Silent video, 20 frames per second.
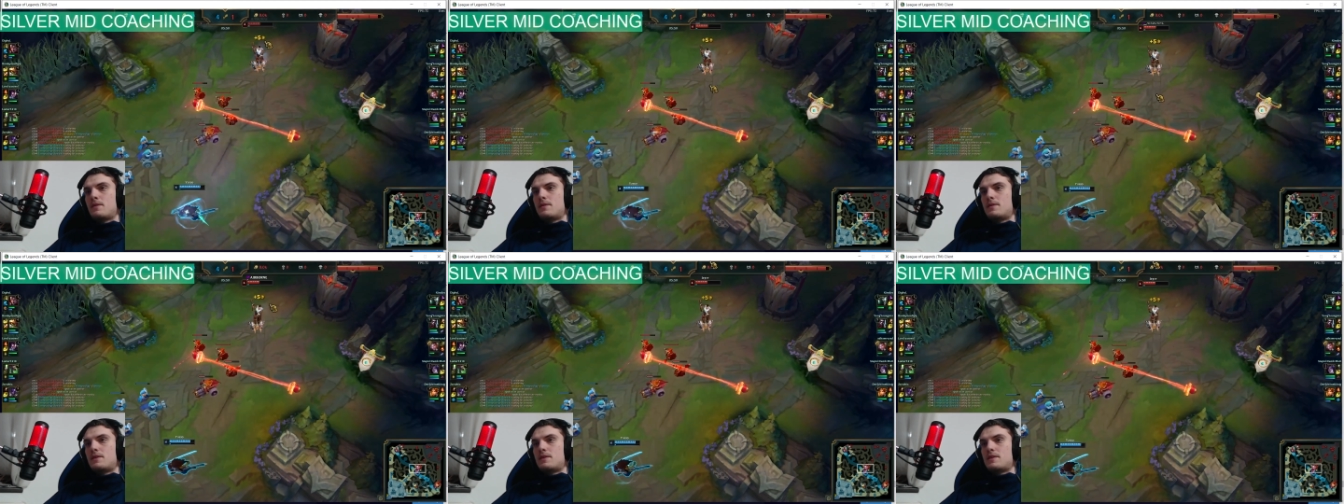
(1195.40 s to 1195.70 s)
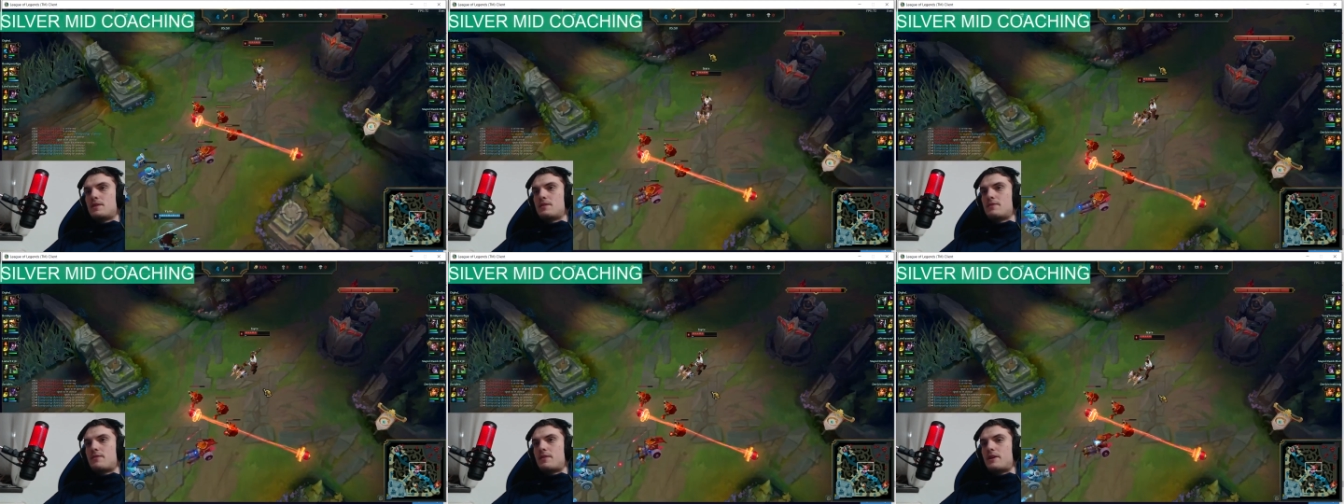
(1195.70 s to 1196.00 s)

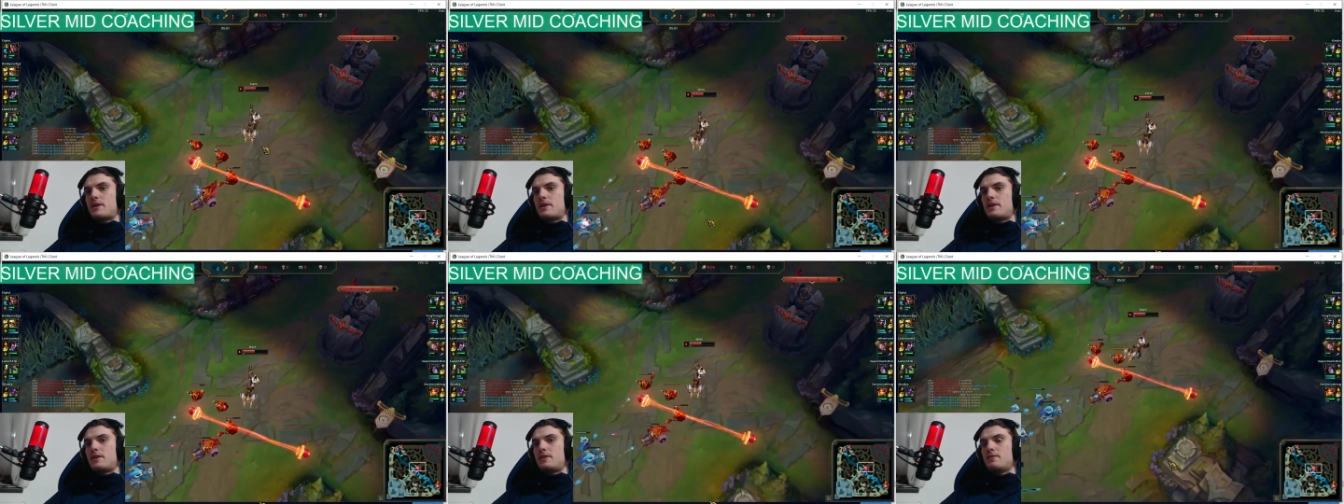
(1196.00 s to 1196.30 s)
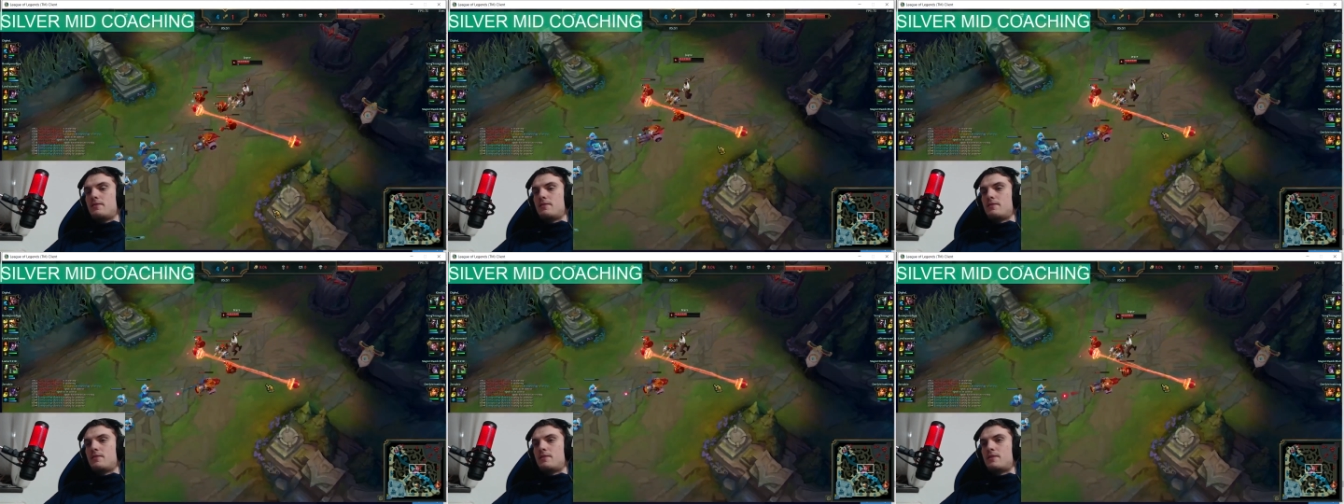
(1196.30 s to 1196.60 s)
This is
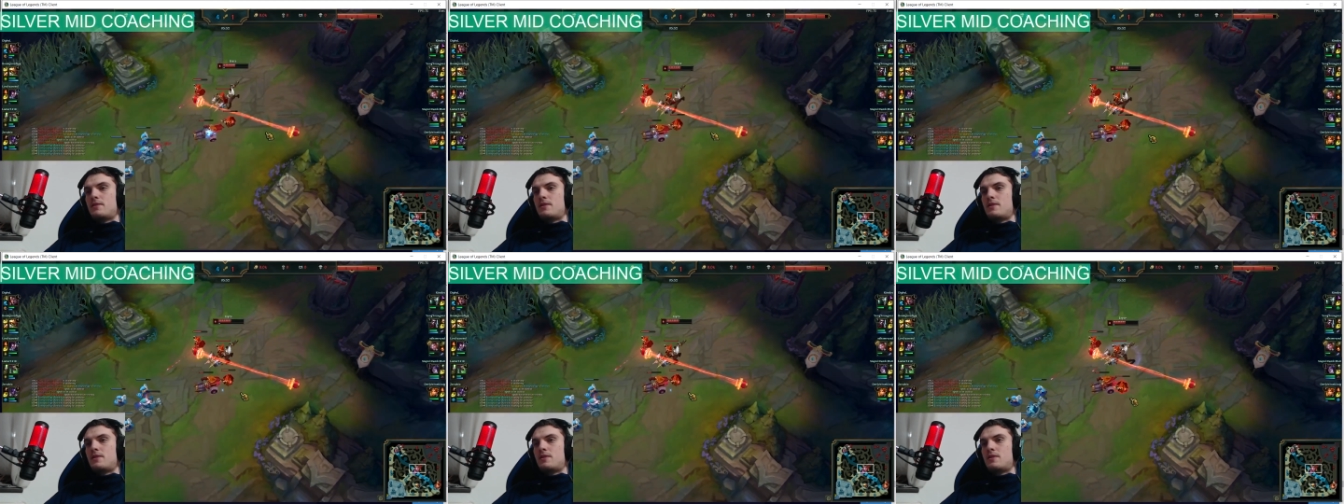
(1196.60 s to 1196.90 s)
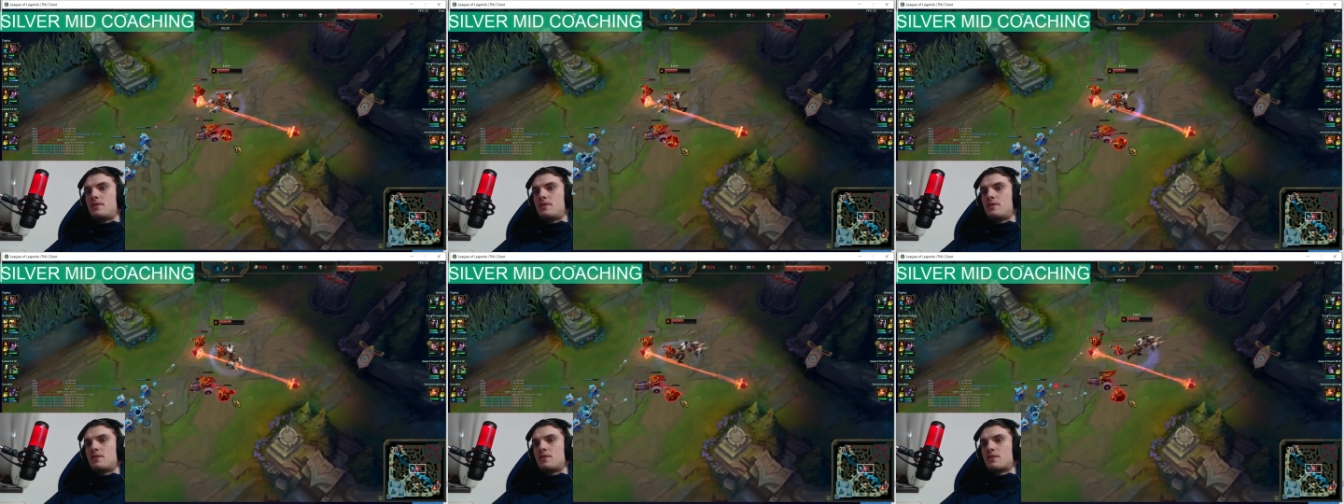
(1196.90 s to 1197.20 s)
fine.
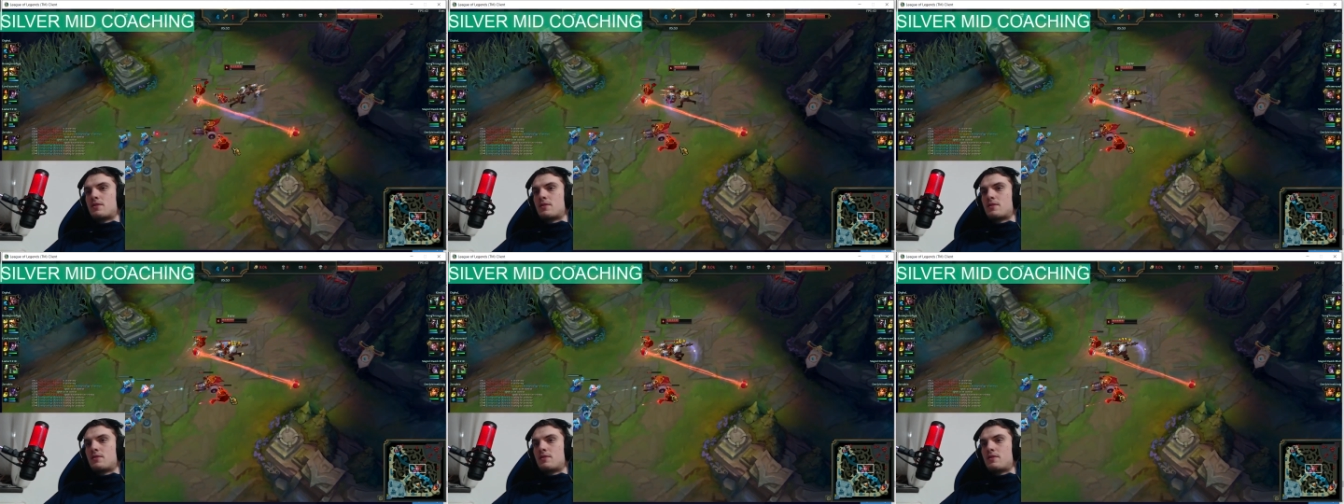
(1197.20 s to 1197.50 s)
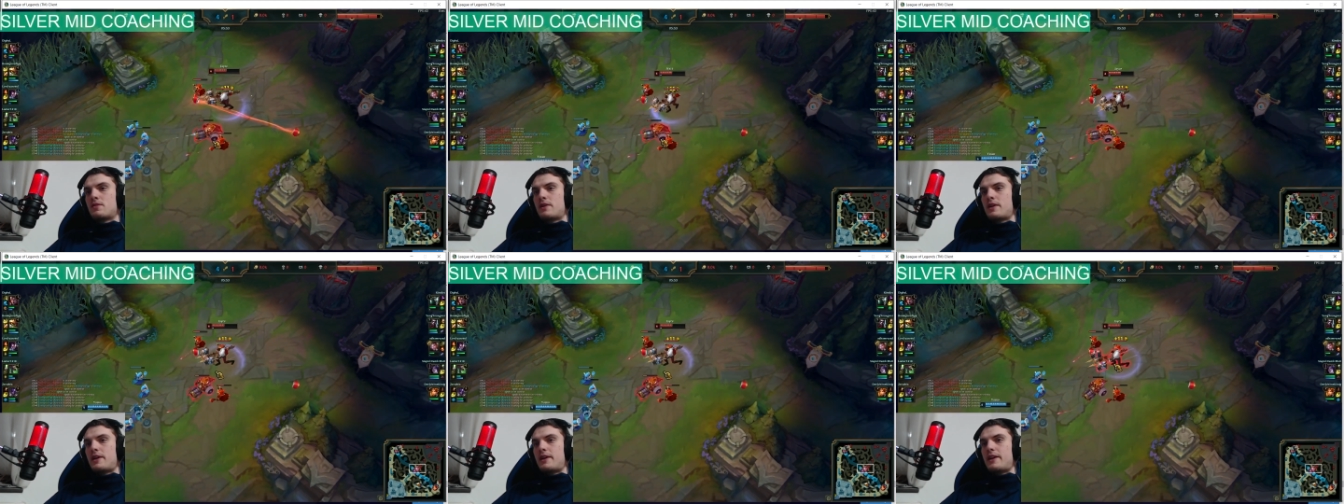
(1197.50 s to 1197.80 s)

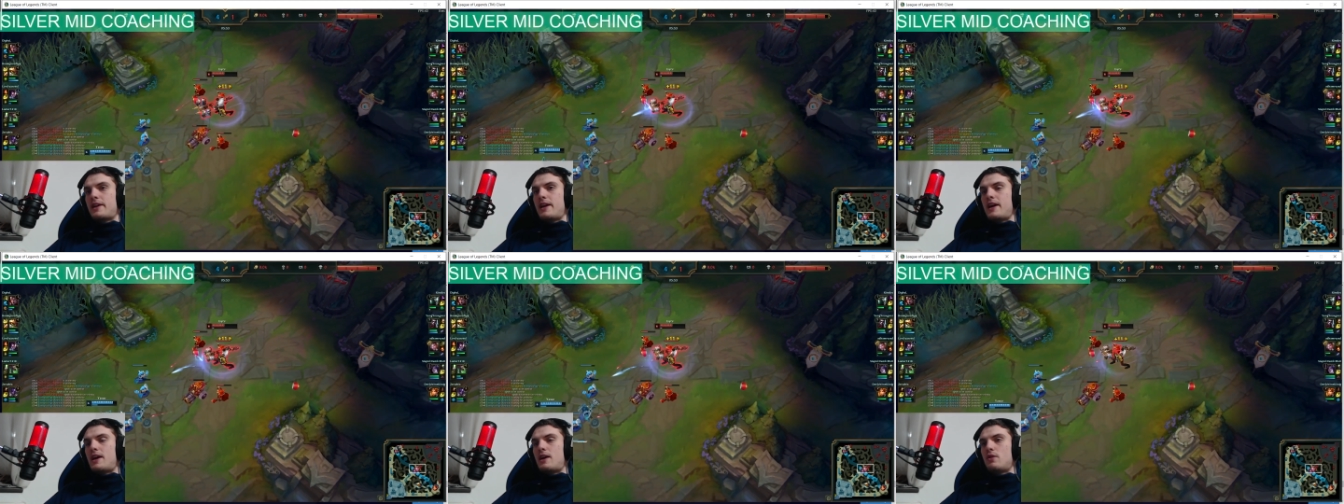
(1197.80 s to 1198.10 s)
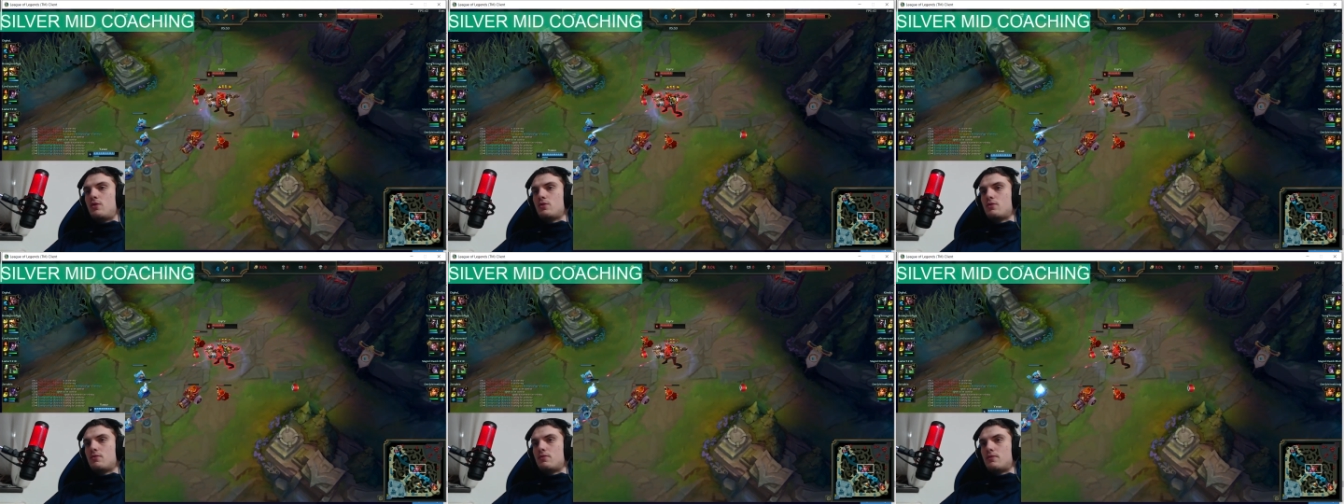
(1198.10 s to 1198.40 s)
And
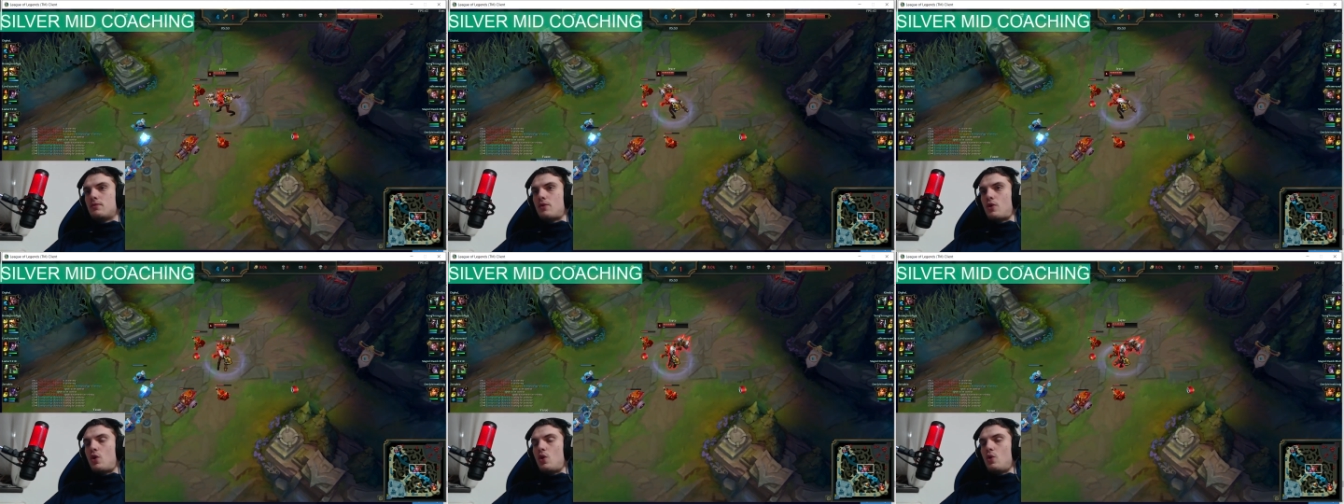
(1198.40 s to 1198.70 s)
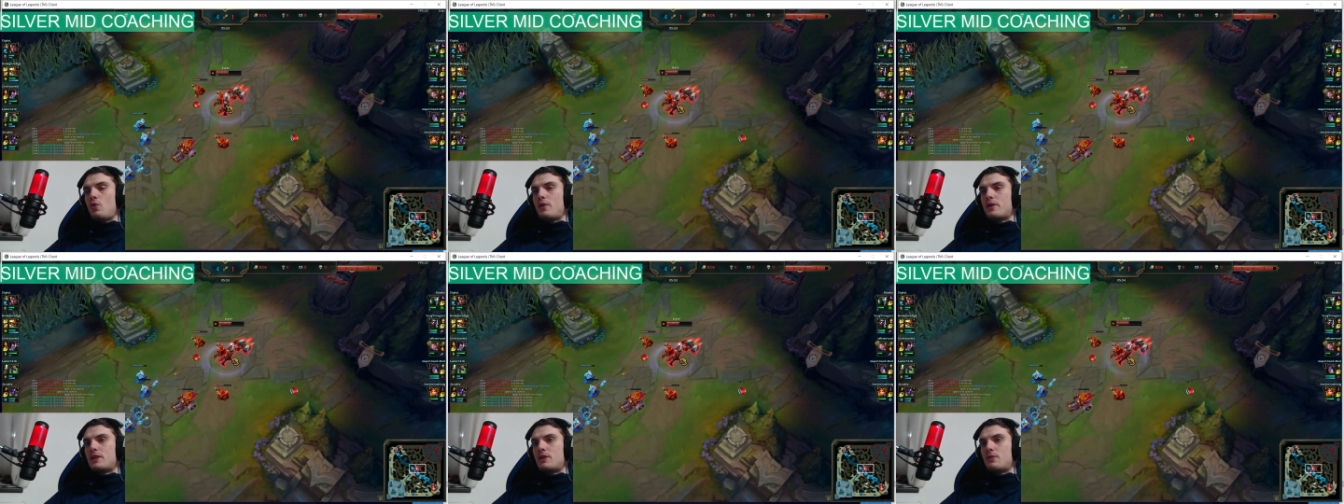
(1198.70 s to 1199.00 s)
now,
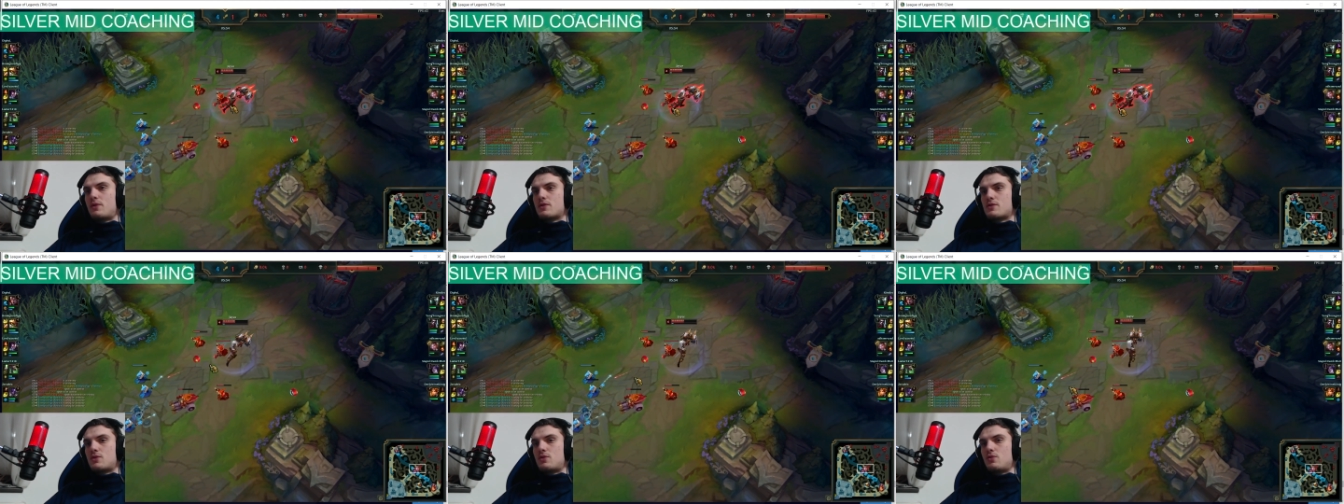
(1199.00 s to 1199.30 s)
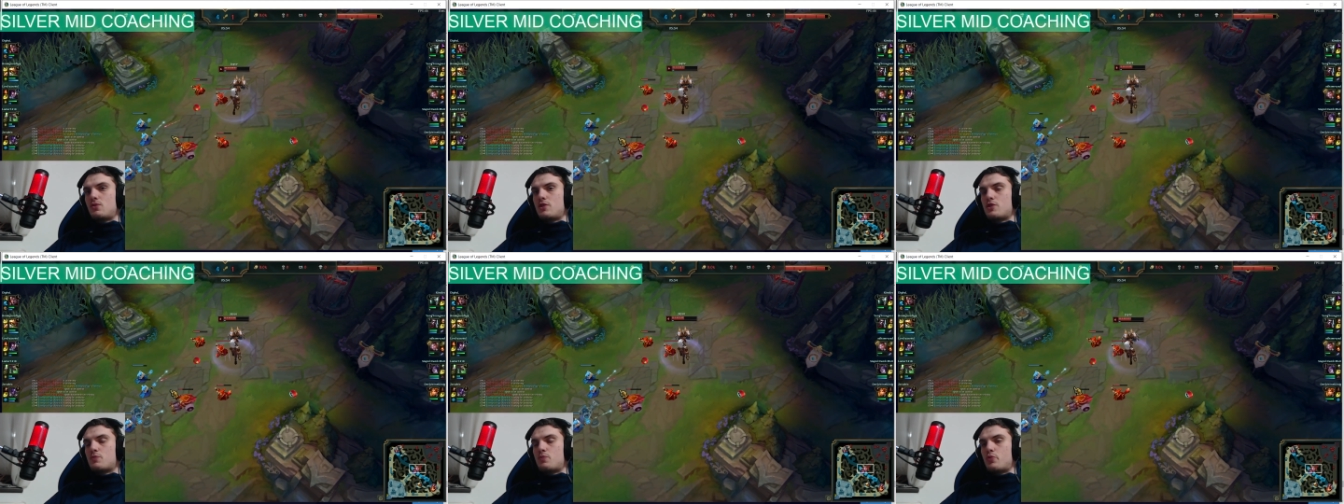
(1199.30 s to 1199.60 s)
all what he wants
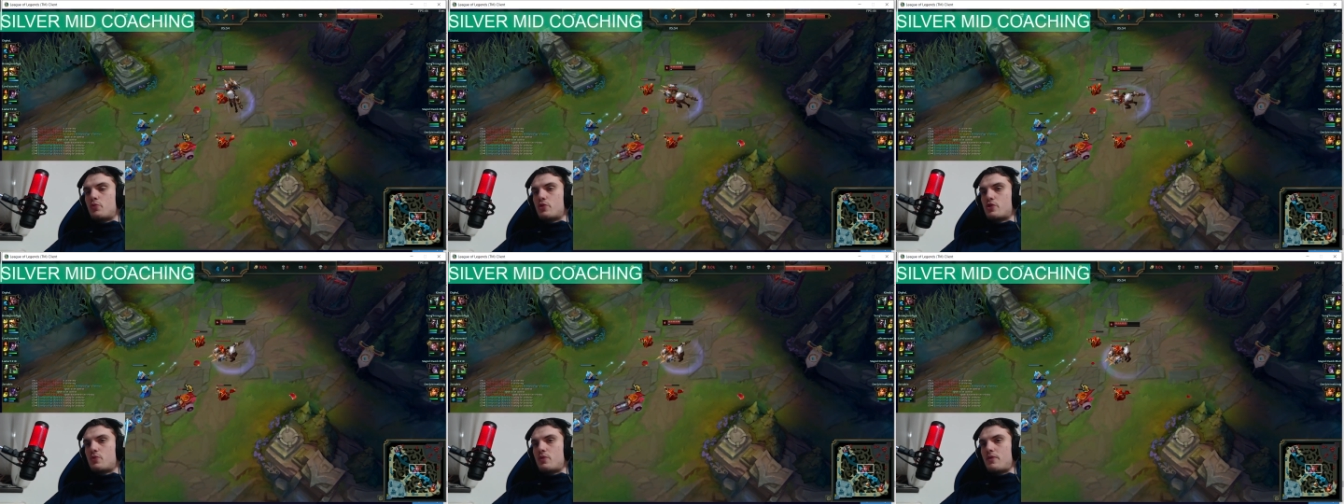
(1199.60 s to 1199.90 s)
to do is push to